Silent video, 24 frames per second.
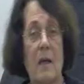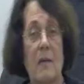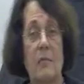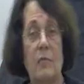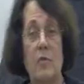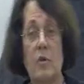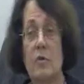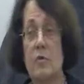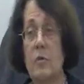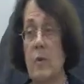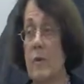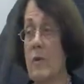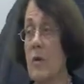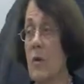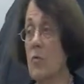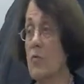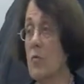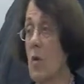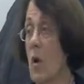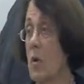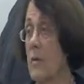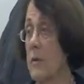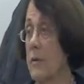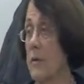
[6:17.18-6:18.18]
which was the
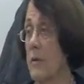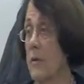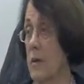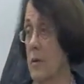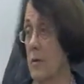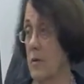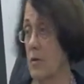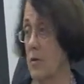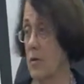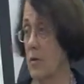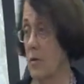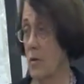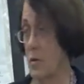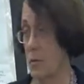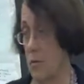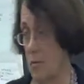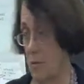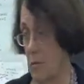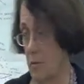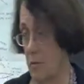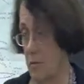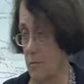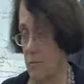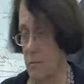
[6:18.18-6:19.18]
wrong thing to
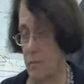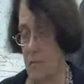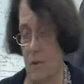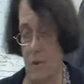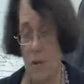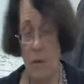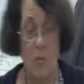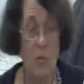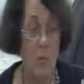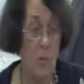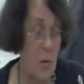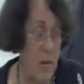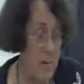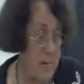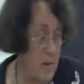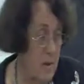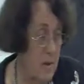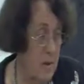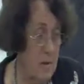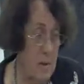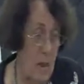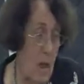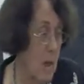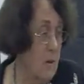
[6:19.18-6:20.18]
do. Was
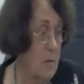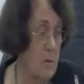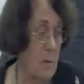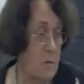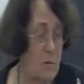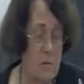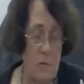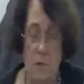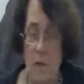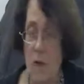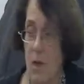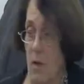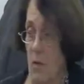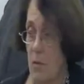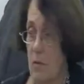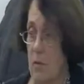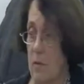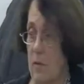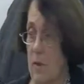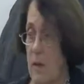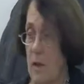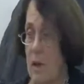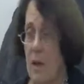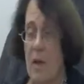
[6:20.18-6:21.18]
it? I don't know.
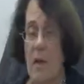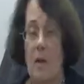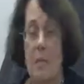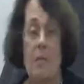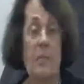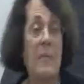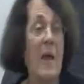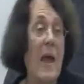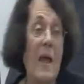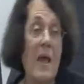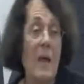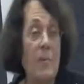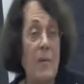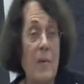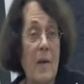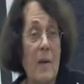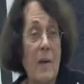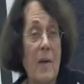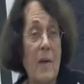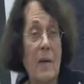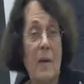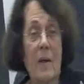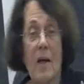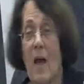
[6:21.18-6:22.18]

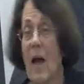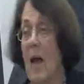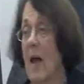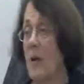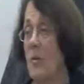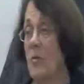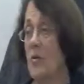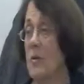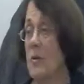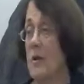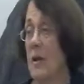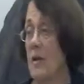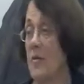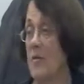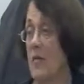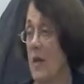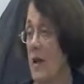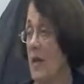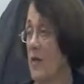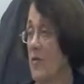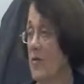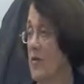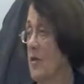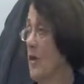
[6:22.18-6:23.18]
Maybe I would have
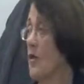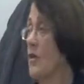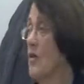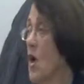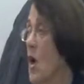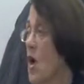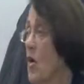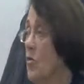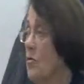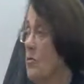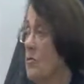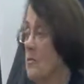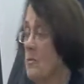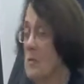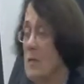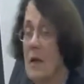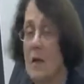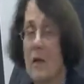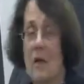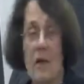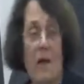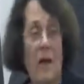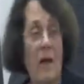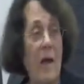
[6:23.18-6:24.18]
left alone,
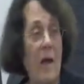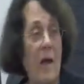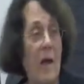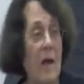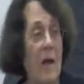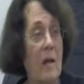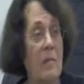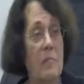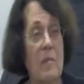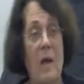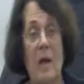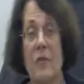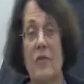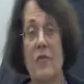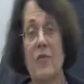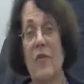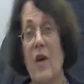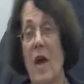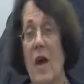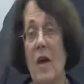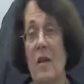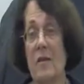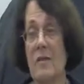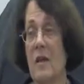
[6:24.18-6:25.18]
and my
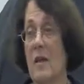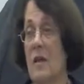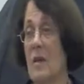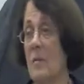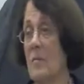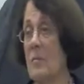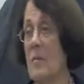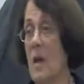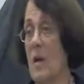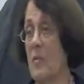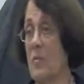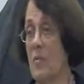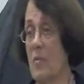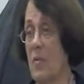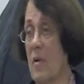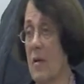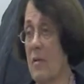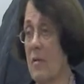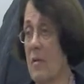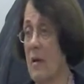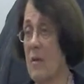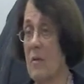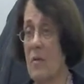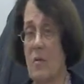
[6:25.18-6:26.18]
father and my
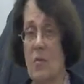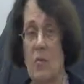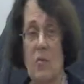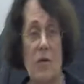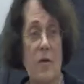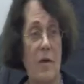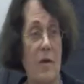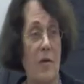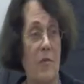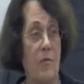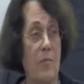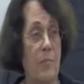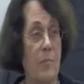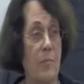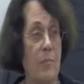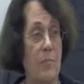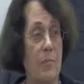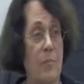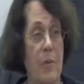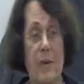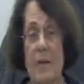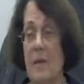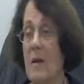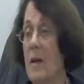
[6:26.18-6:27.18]
brother would have
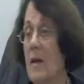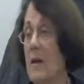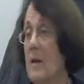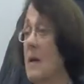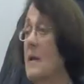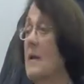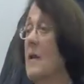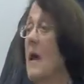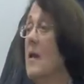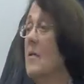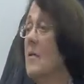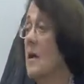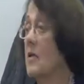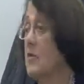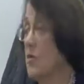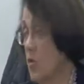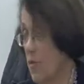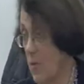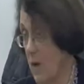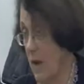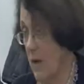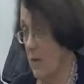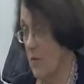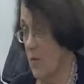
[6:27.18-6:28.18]
been in another
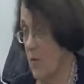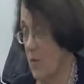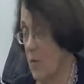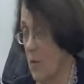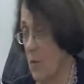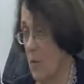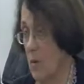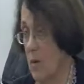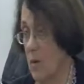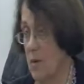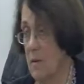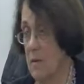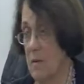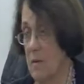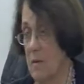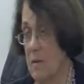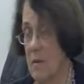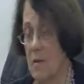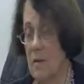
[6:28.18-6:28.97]
transport